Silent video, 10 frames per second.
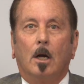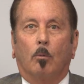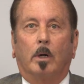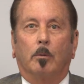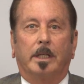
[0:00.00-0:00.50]

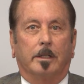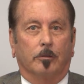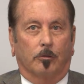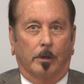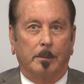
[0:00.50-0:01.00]
where we can
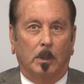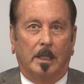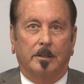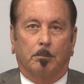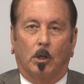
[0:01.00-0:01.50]

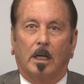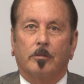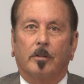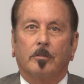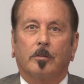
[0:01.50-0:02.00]
streamline the
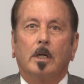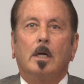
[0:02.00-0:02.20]
process,